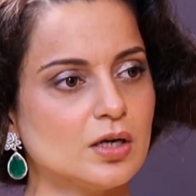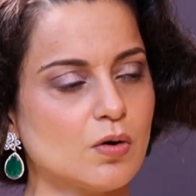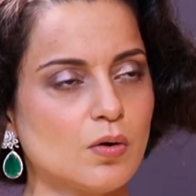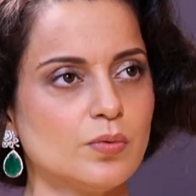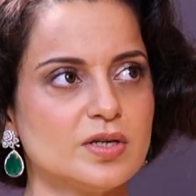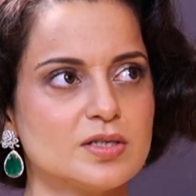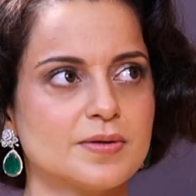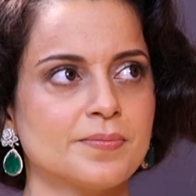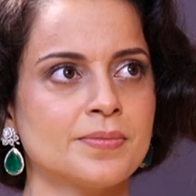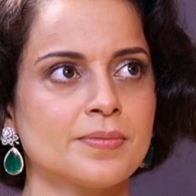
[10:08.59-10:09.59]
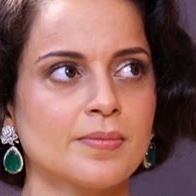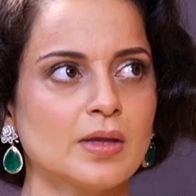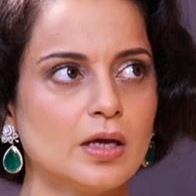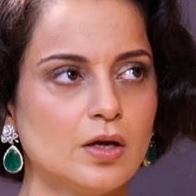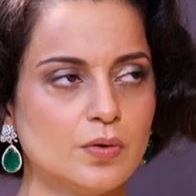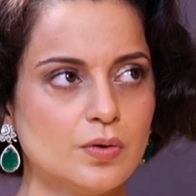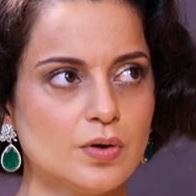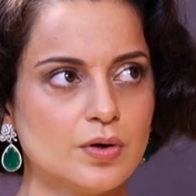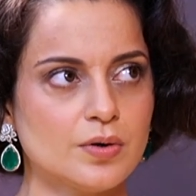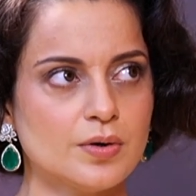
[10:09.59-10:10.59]
It always, you
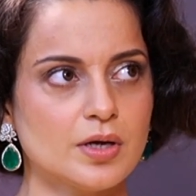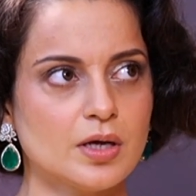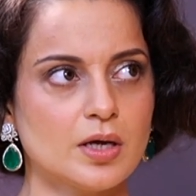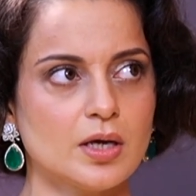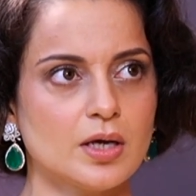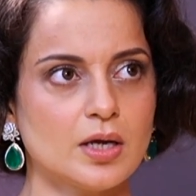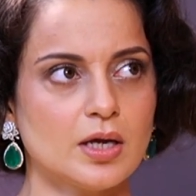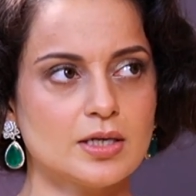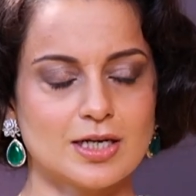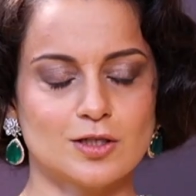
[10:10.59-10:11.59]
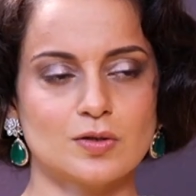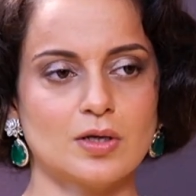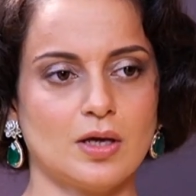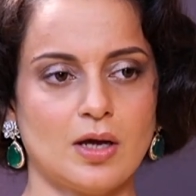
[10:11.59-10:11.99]
know, it takes.